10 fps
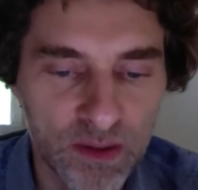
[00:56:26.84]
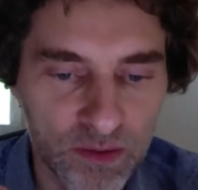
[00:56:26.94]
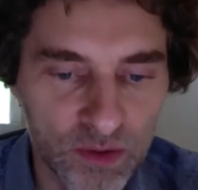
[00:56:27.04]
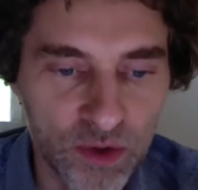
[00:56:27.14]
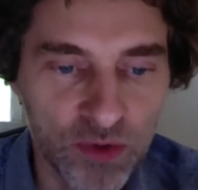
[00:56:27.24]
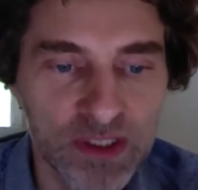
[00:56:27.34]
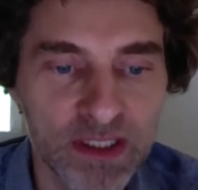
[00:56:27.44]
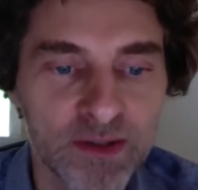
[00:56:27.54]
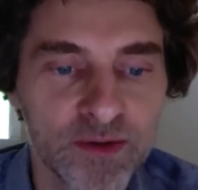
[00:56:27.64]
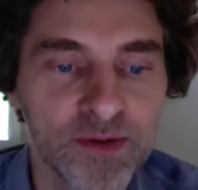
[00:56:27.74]

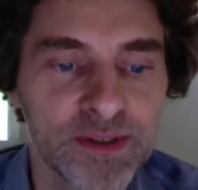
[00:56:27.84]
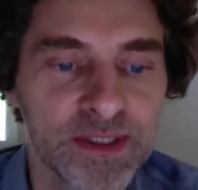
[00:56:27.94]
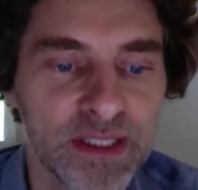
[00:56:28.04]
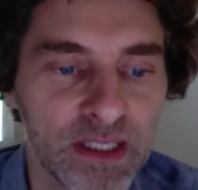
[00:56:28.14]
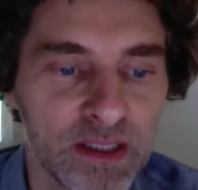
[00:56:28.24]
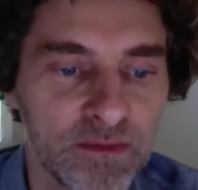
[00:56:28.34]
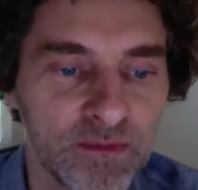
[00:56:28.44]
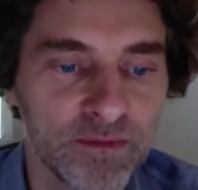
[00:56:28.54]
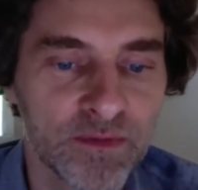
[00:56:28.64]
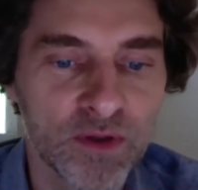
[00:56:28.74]
newsletters, they have
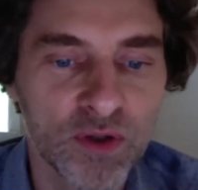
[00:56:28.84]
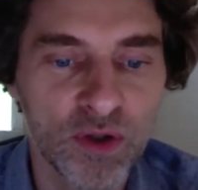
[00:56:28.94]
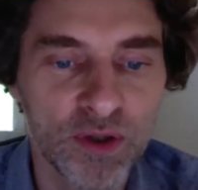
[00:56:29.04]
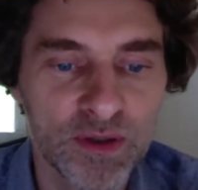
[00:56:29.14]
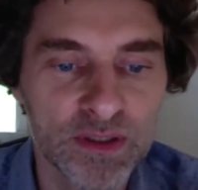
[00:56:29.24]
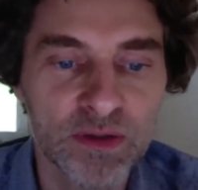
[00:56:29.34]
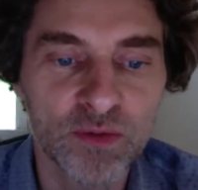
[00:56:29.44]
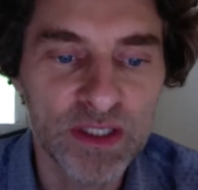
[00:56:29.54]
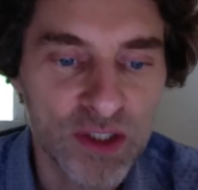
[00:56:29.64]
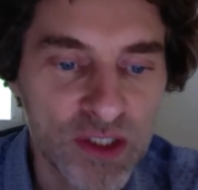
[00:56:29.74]

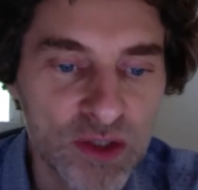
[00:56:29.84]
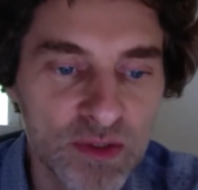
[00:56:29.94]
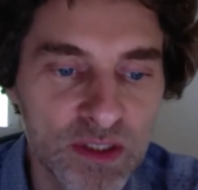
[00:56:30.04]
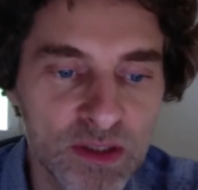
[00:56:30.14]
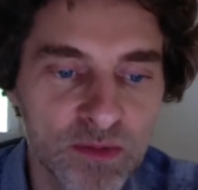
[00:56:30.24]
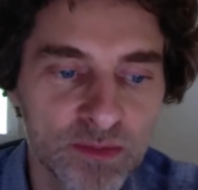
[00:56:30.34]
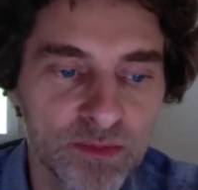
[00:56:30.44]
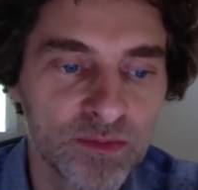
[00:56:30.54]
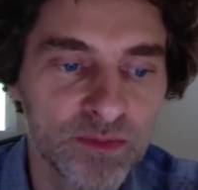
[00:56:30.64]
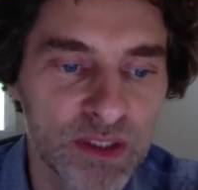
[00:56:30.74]
registries where
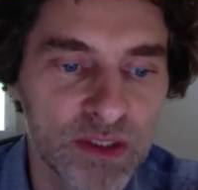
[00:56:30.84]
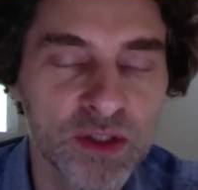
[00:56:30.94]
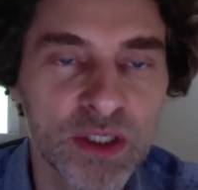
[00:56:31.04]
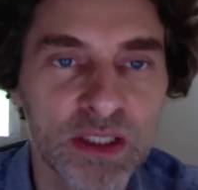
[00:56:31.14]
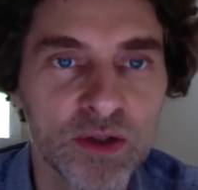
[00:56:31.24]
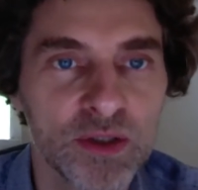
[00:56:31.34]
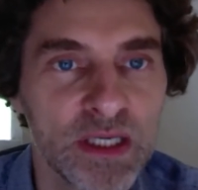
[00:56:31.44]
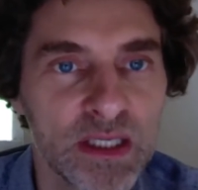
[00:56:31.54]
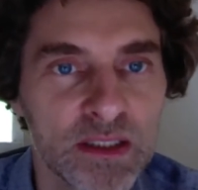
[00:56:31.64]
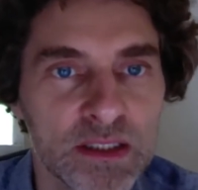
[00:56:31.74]
patients can
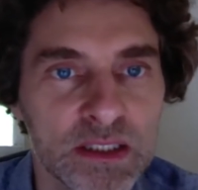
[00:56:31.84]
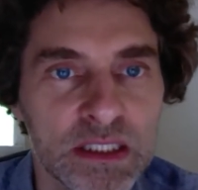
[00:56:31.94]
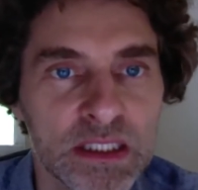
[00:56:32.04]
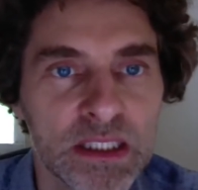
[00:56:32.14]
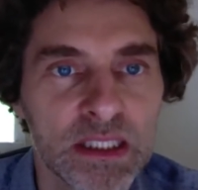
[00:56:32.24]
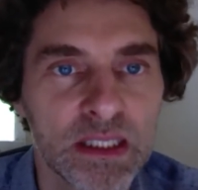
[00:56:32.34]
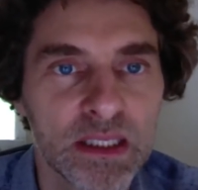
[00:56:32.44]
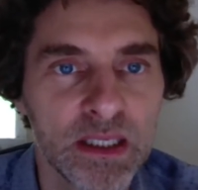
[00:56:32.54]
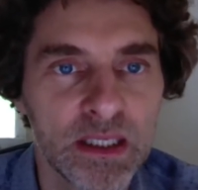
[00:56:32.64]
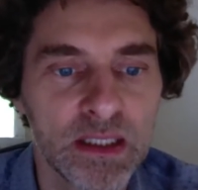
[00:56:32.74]
connect.
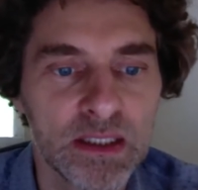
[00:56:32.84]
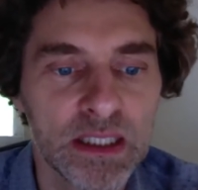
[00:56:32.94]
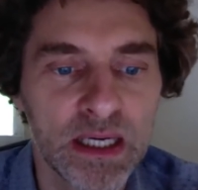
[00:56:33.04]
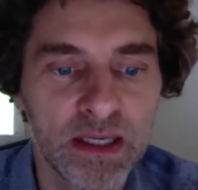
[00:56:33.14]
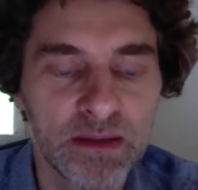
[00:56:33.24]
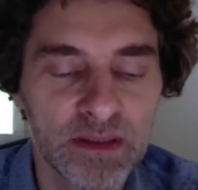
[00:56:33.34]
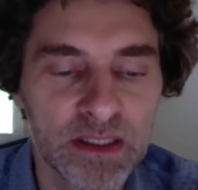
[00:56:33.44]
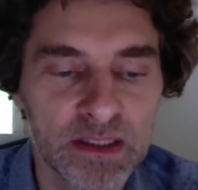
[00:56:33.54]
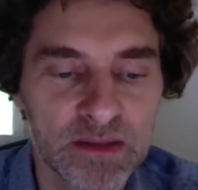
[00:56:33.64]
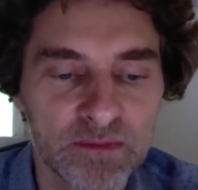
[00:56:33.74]
And I
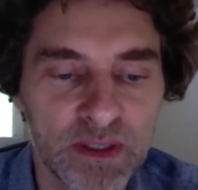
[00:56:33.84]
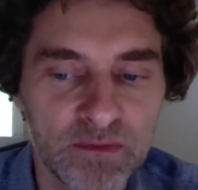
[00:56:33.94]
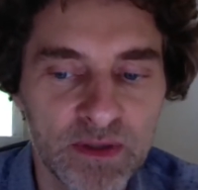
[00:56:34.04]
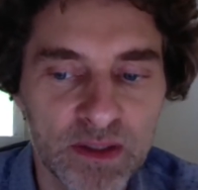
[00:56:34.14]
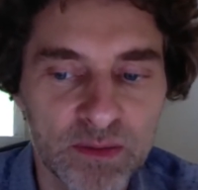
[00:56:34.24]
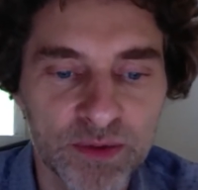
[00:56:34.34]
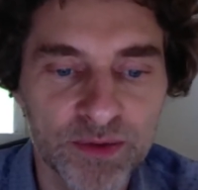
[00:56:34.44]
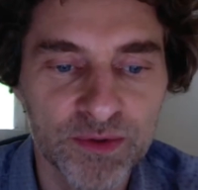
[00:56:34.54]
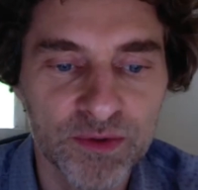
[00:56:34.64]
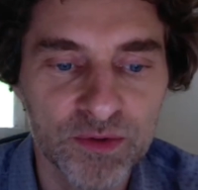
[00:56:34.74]
think it's very valuable
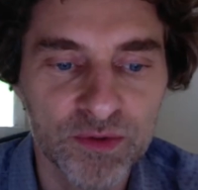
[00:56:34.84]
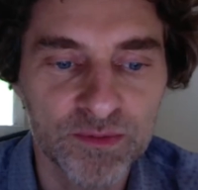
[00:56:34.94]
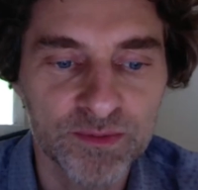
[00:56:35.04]
to